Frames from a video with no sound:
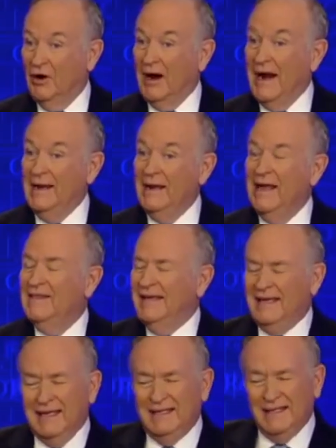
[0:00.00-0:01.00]
right, the
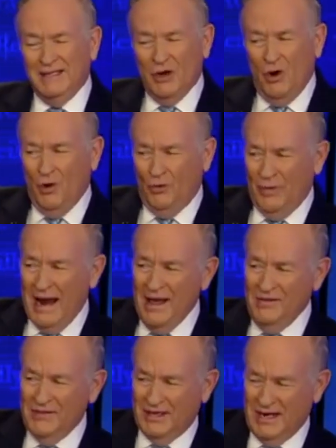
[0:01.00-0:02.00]
kid can go
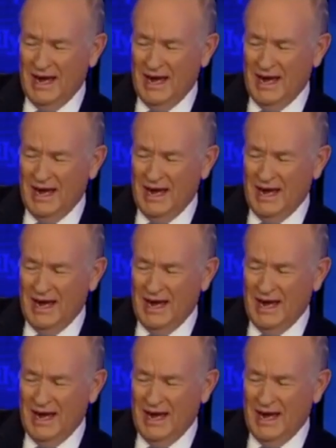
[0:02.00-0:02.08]
around the